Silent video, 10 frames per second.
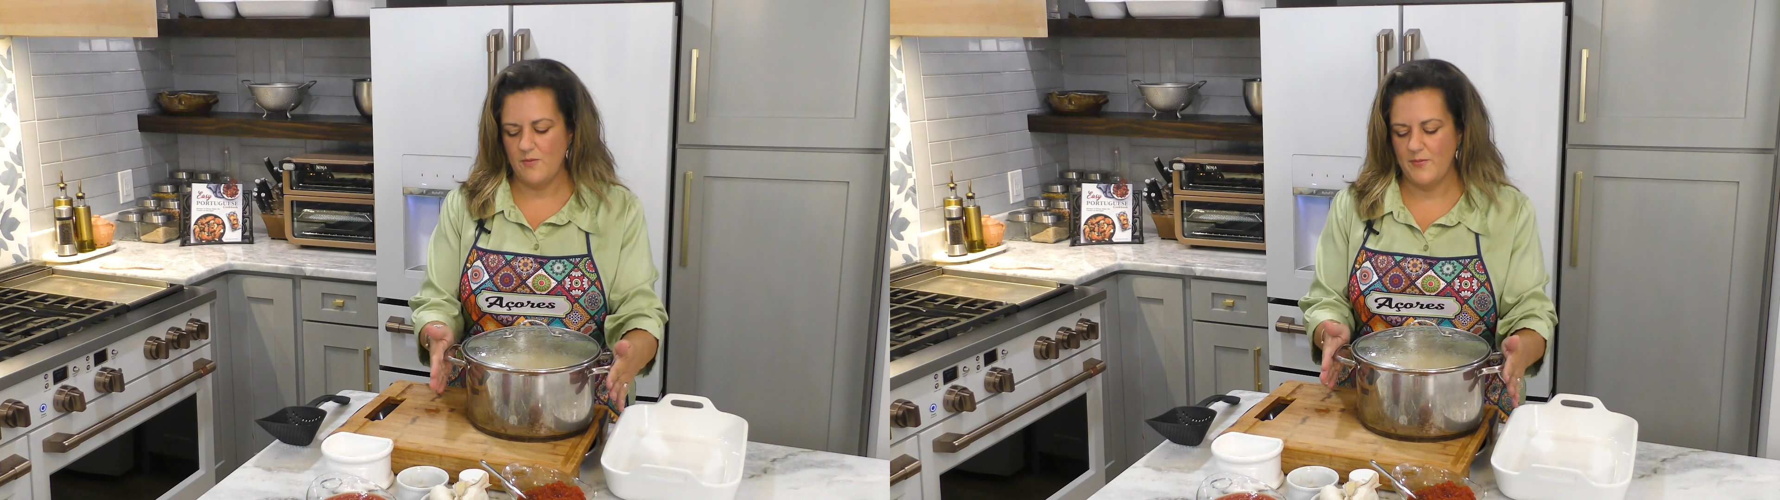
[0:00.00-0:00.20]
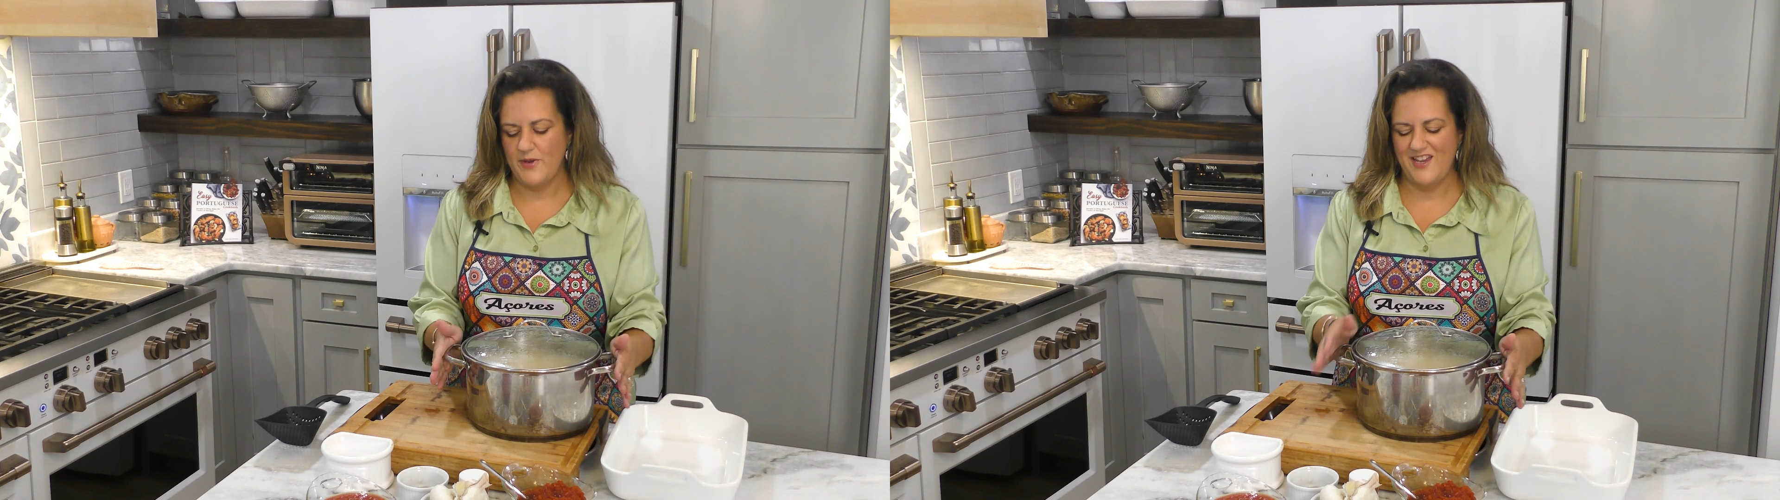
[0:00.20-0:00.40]

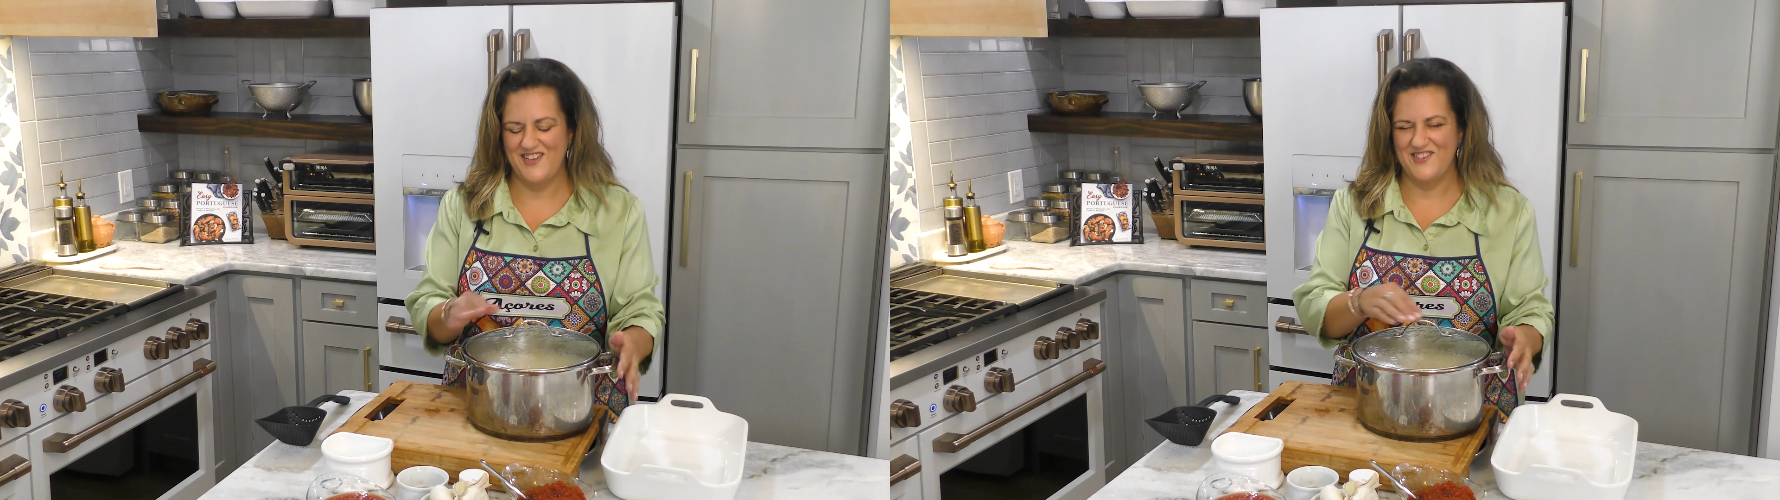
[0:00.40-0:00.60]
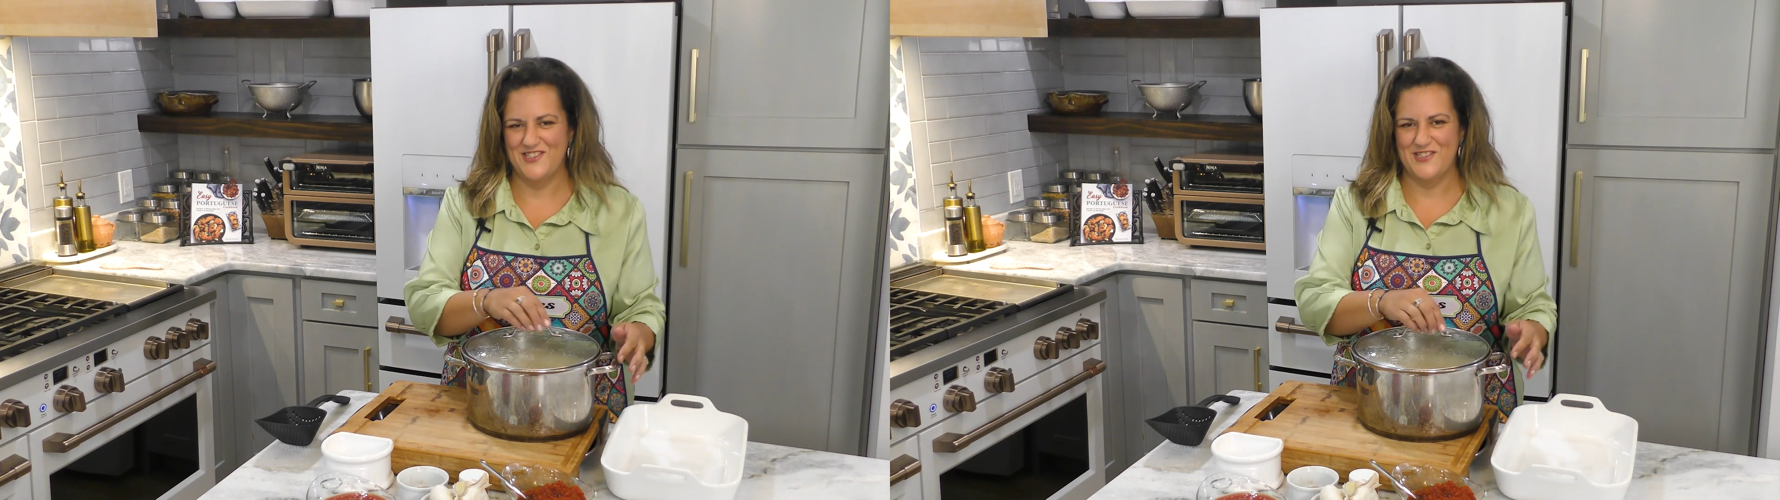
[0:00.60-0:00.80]
but my
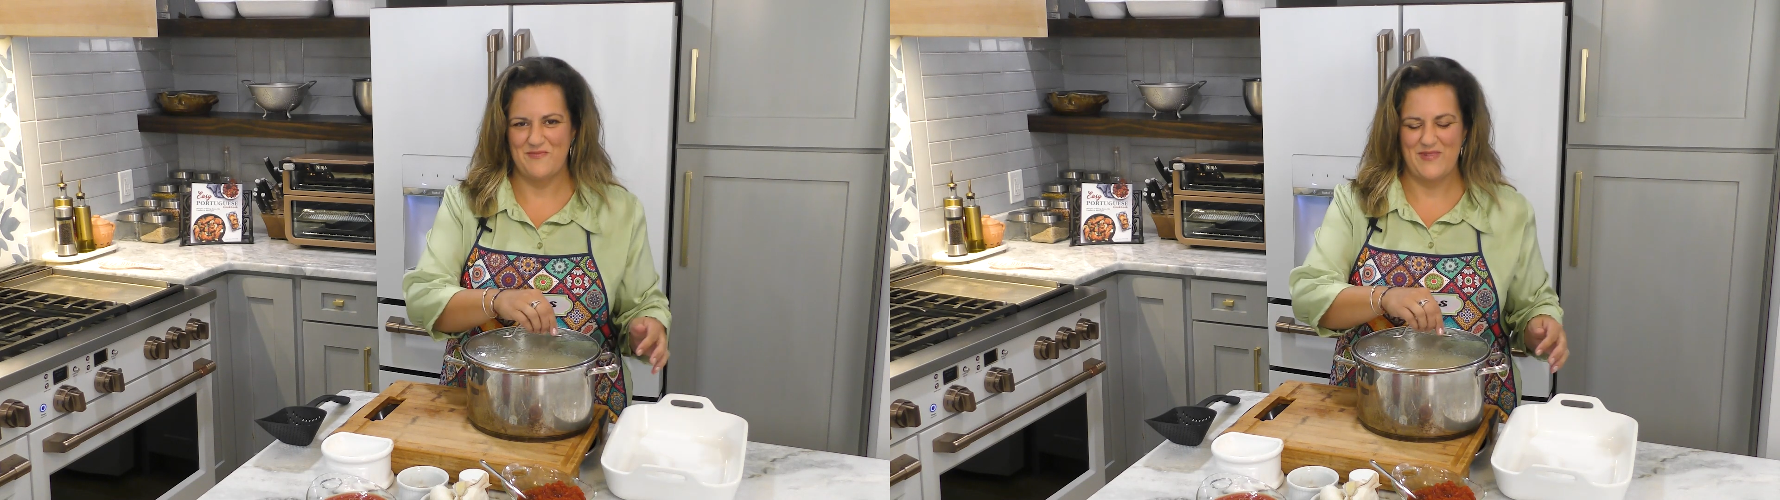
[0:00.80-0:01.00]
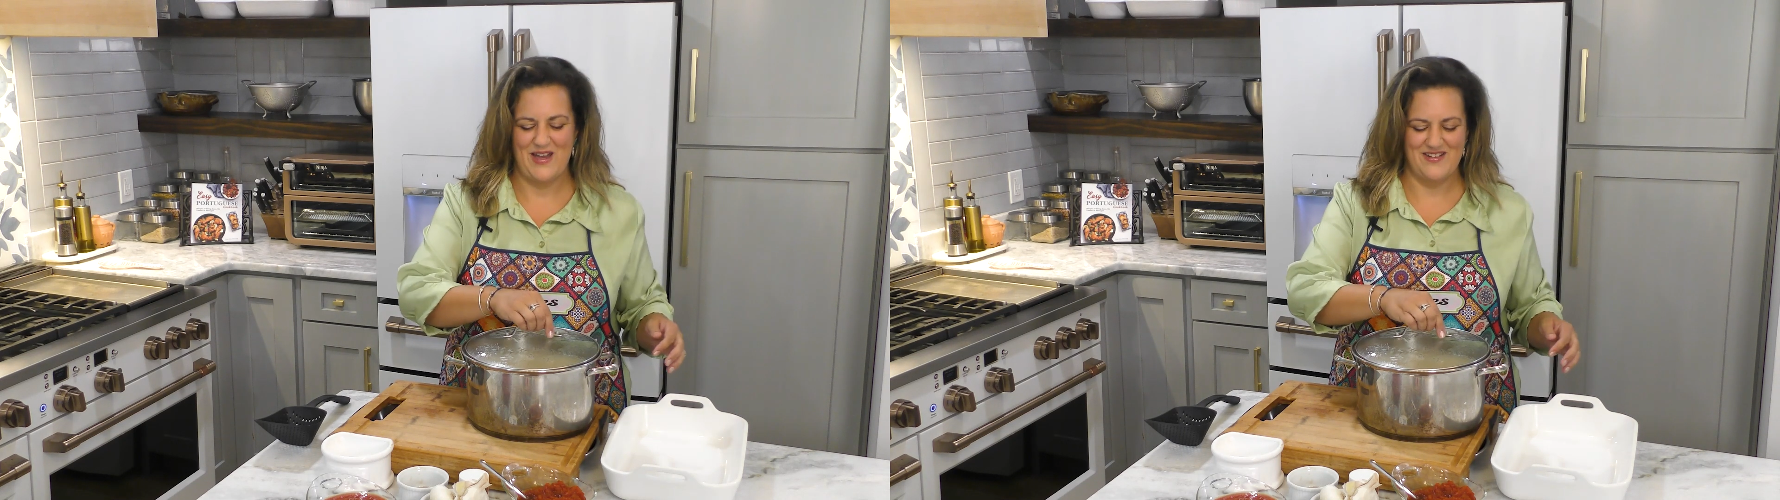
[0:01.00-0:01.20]
handles
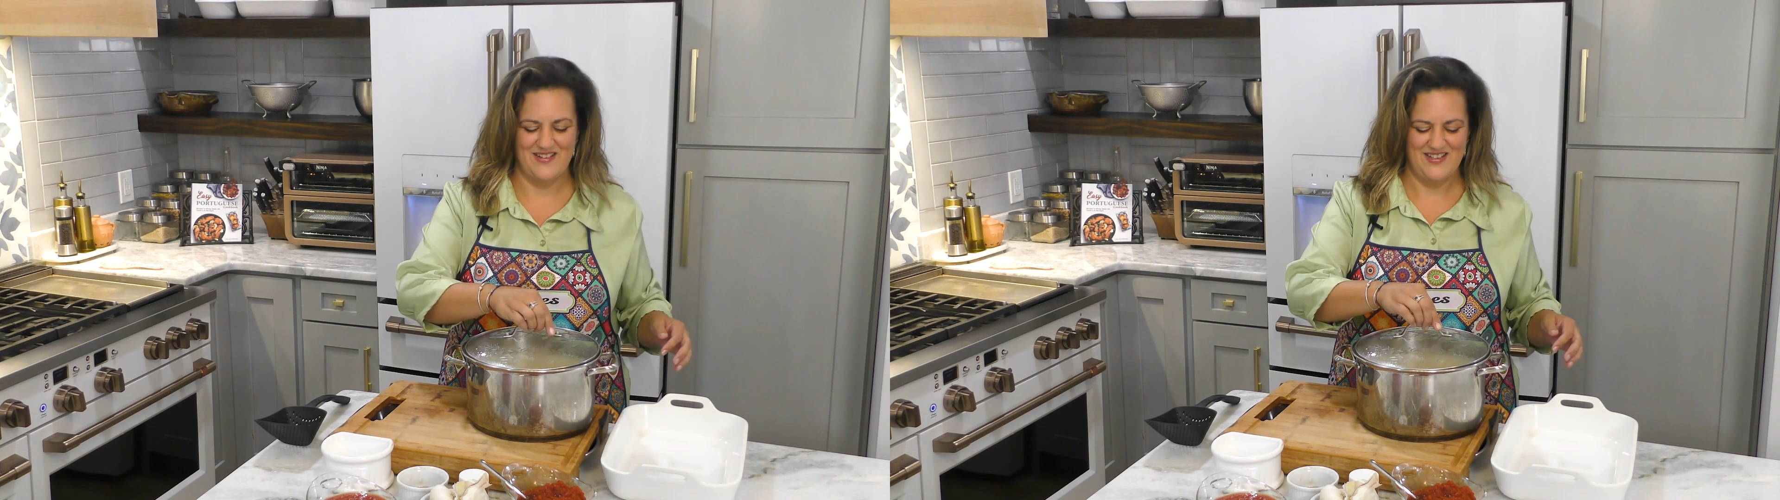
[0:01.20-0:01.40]
aren't bad.